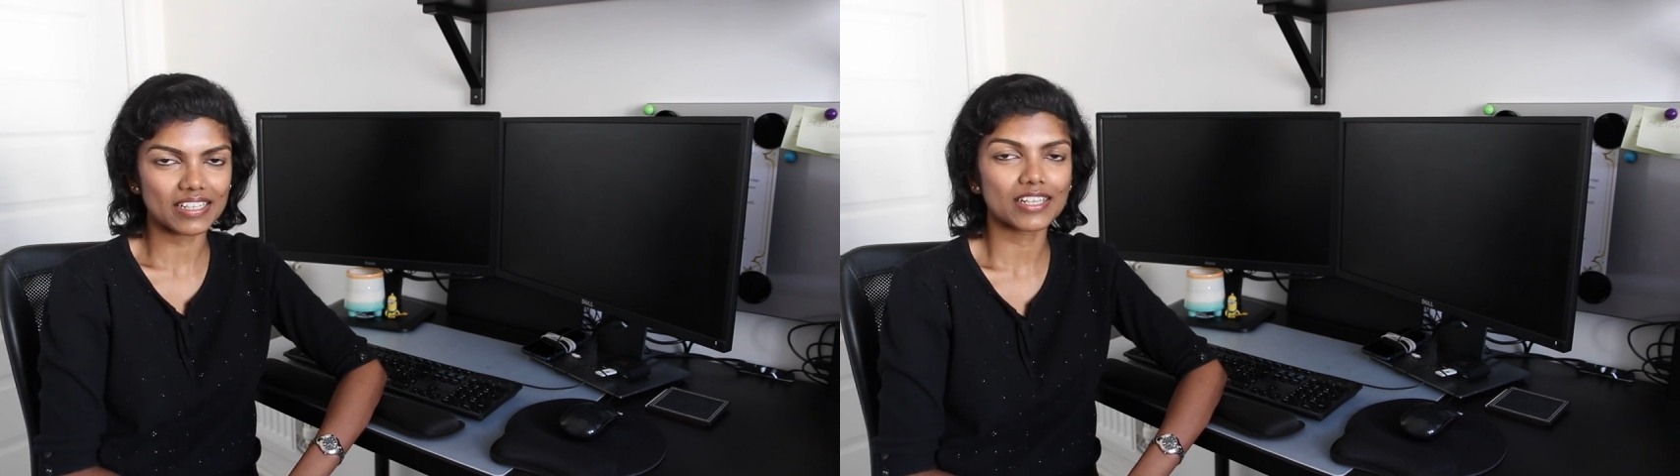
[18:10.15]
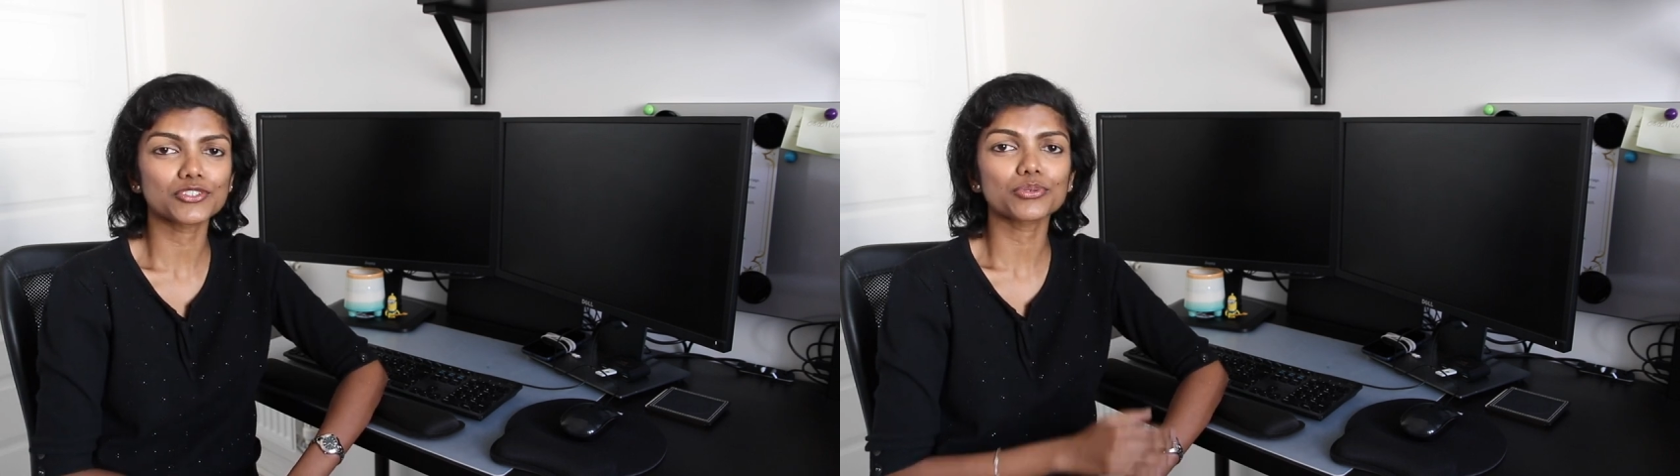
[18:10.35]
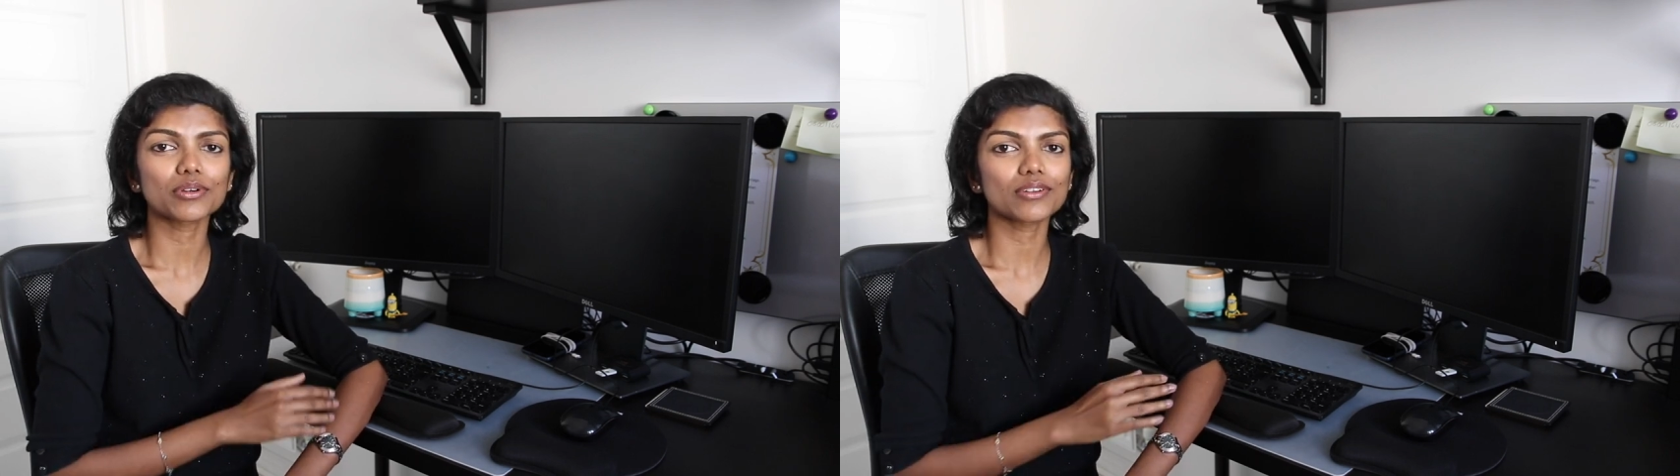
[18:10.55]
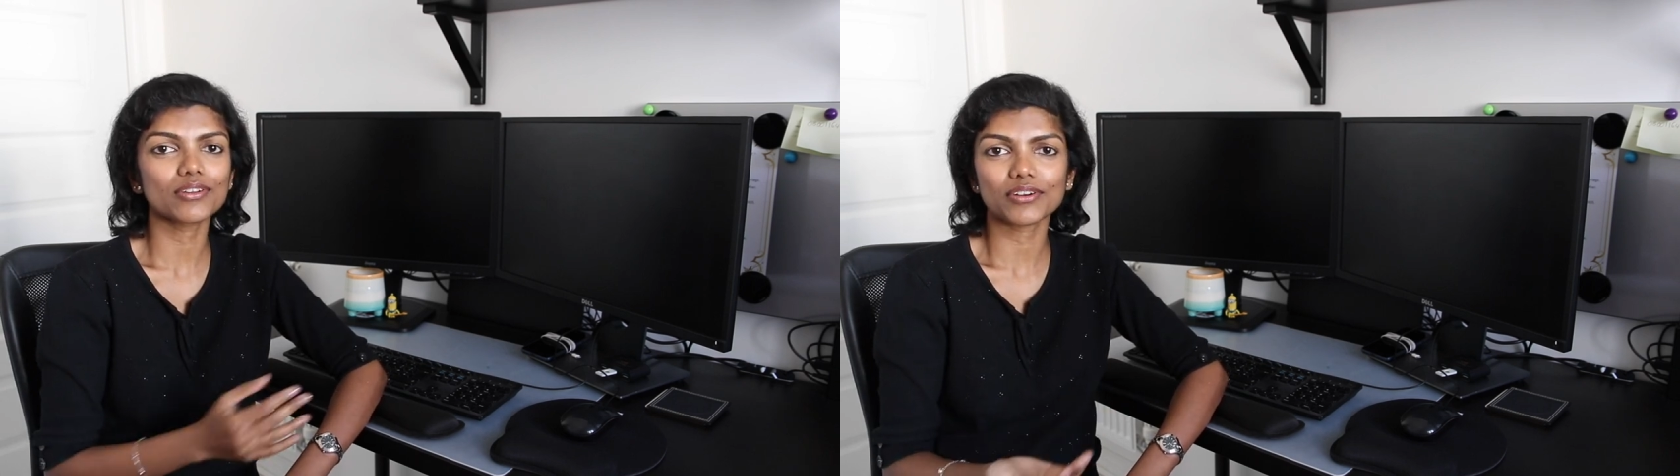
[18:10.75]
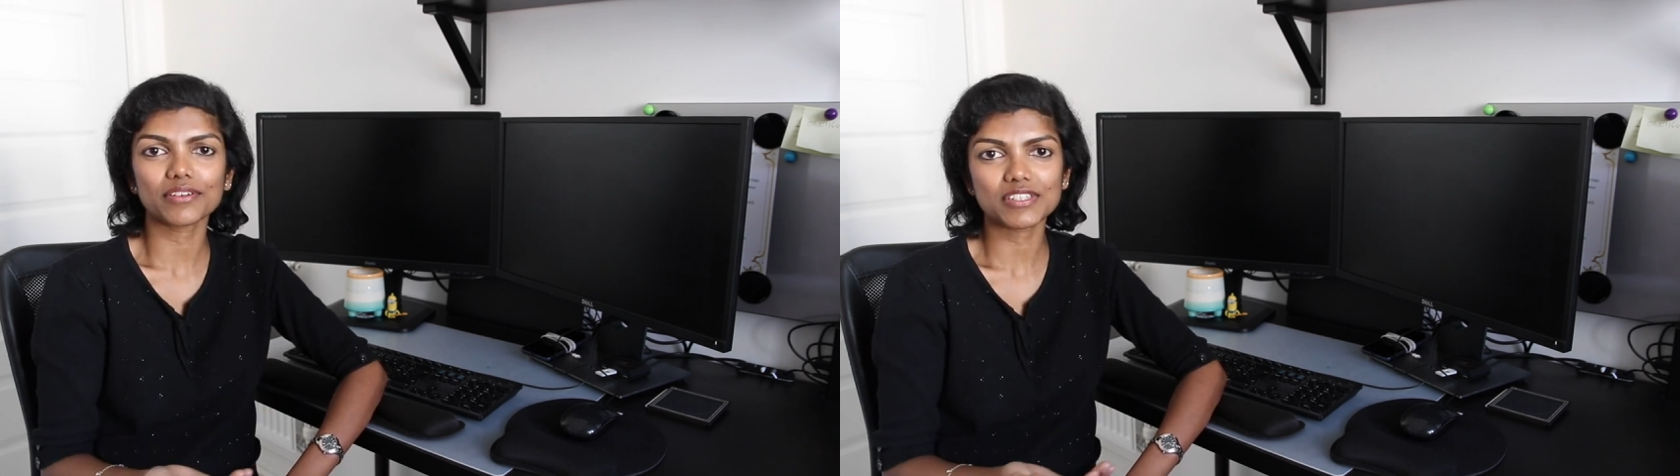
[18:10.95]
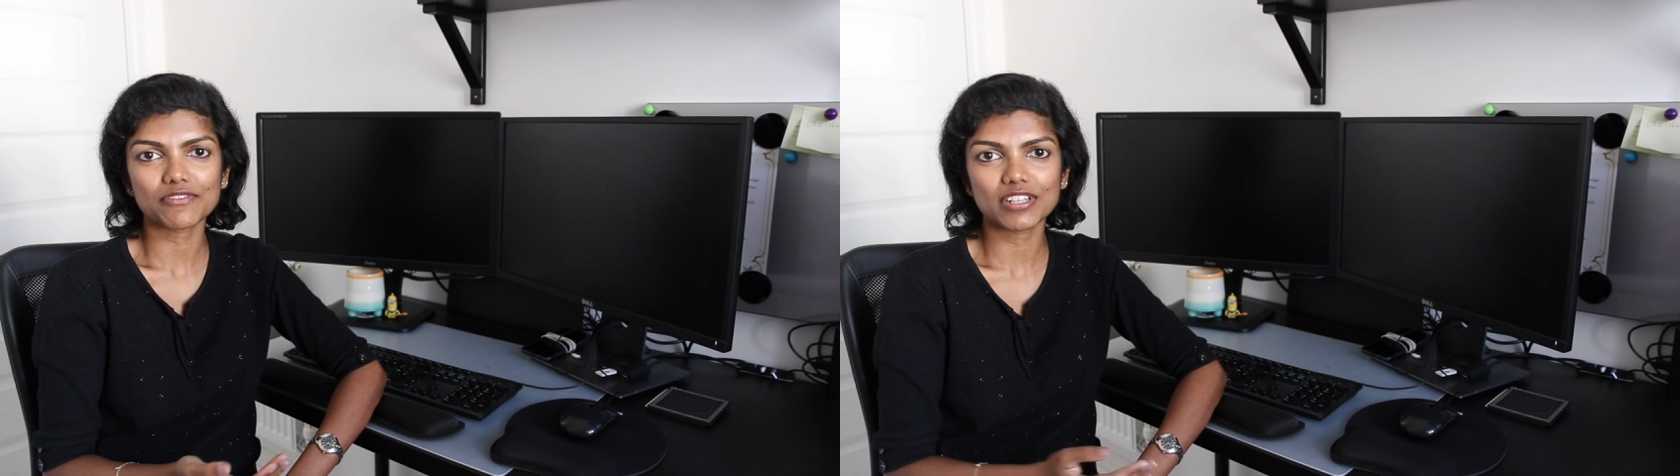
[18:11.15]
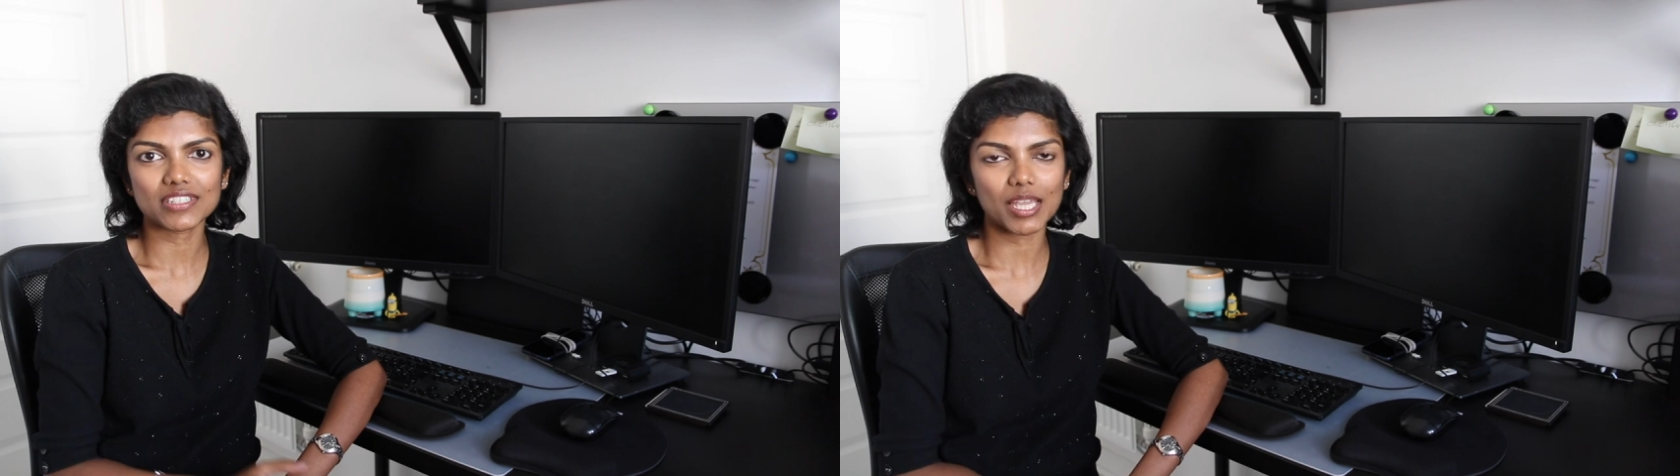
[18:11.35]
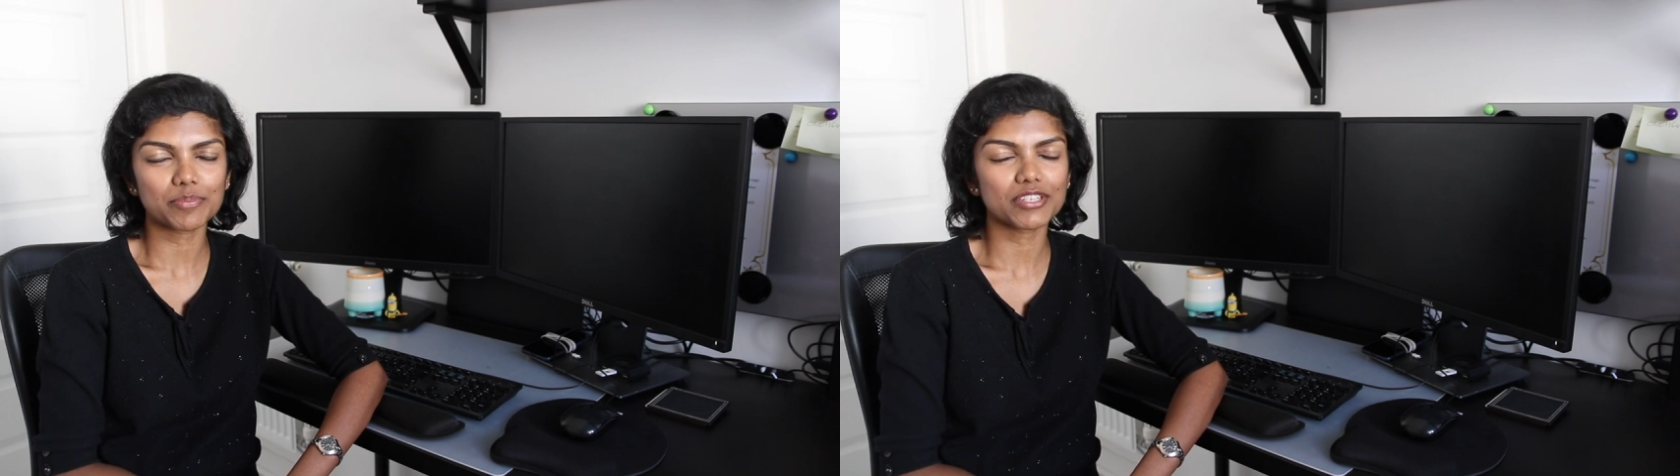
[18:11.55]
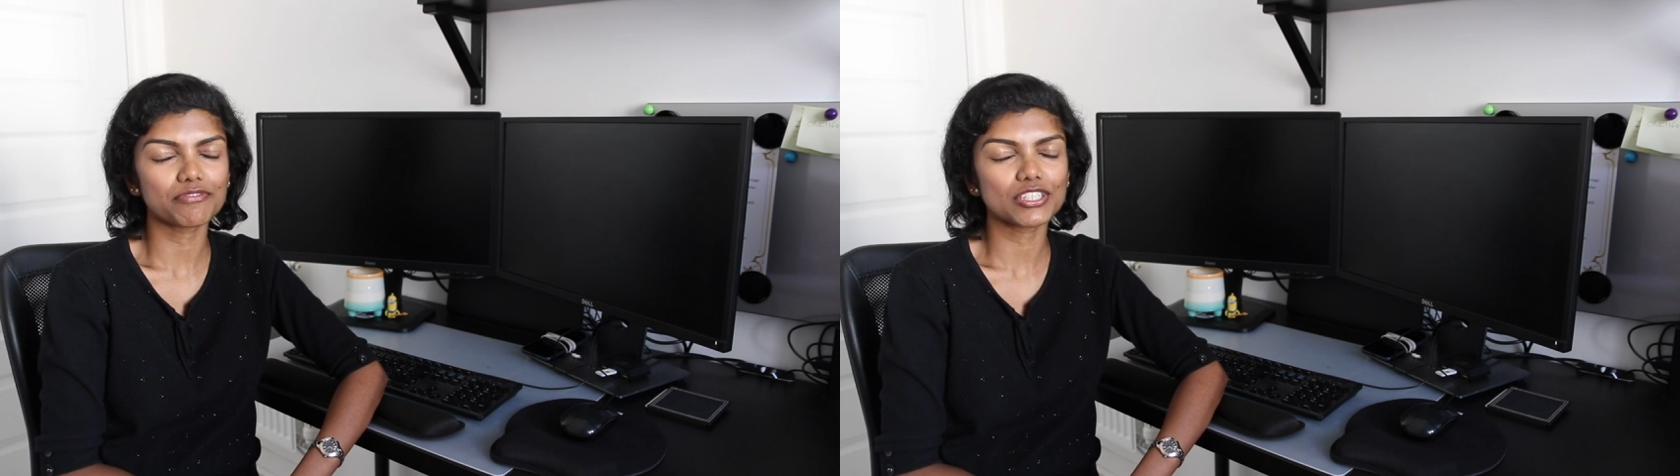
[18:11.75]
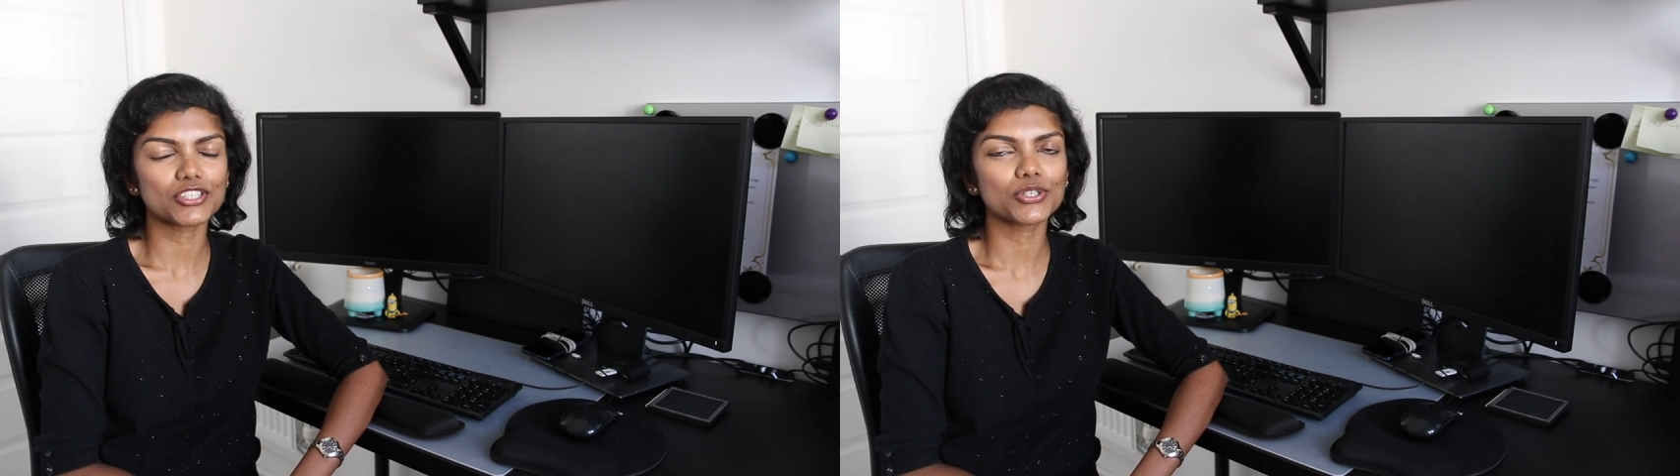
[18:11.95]
and I do a lot of different types of
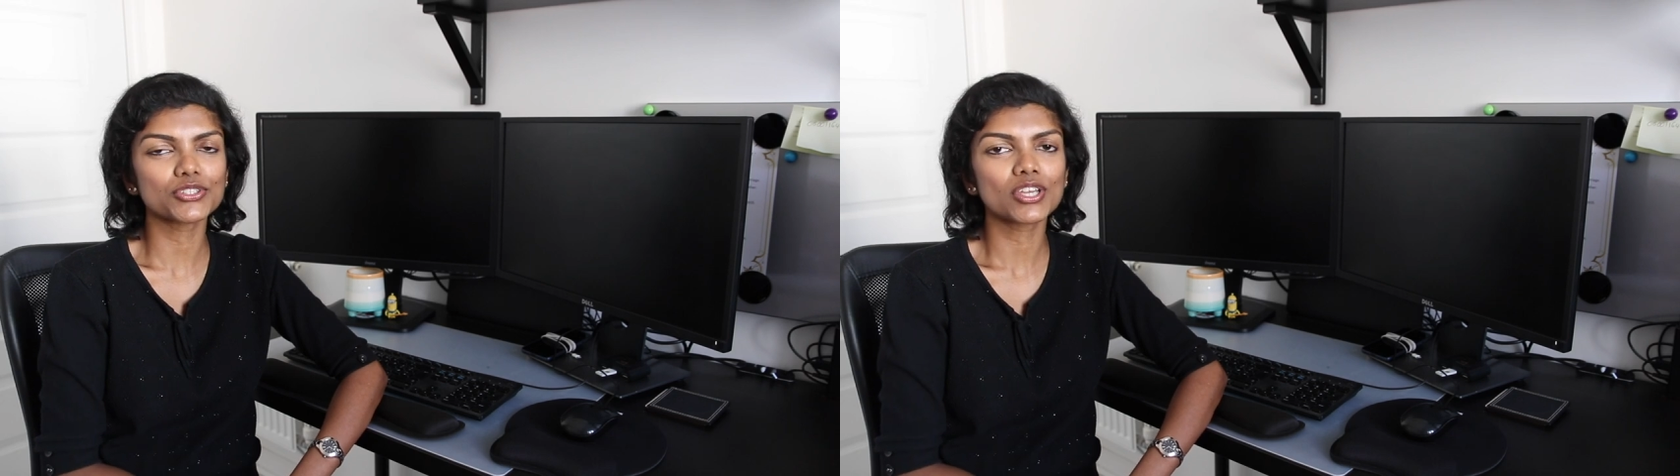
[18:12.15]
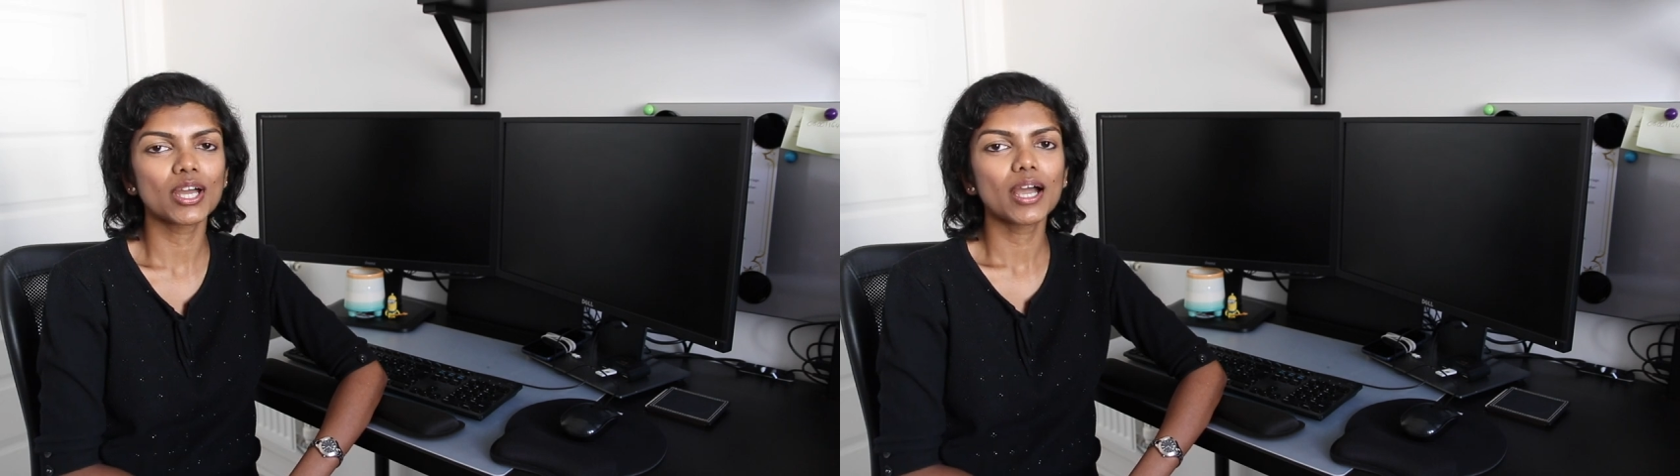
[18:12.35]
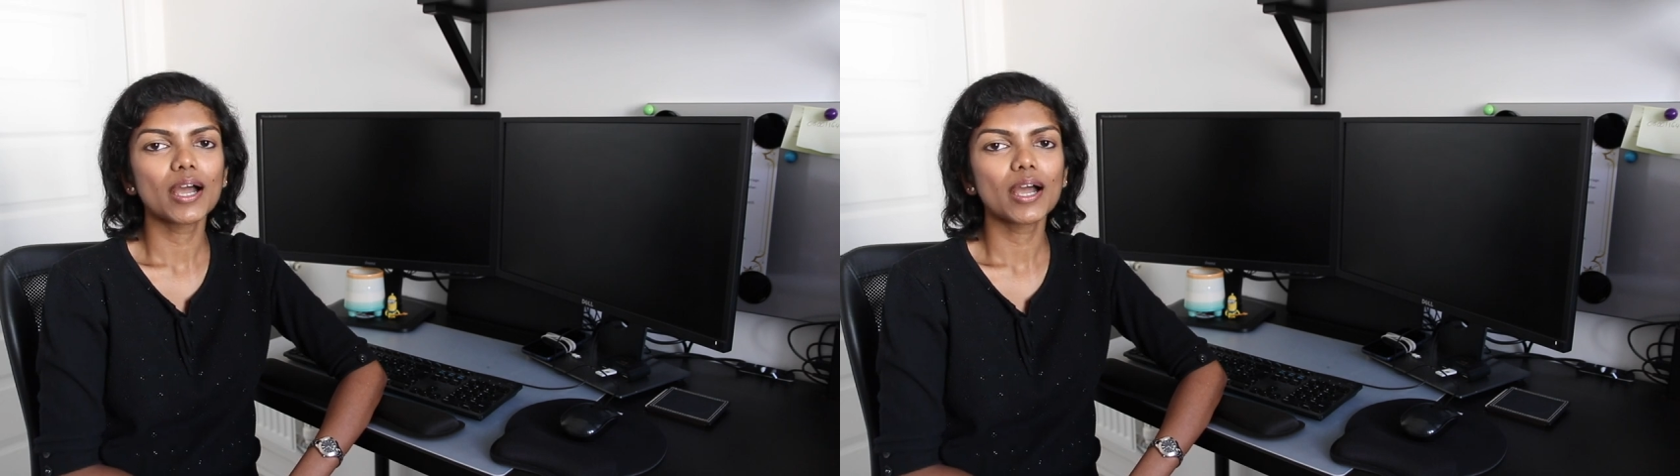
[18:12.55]
videos,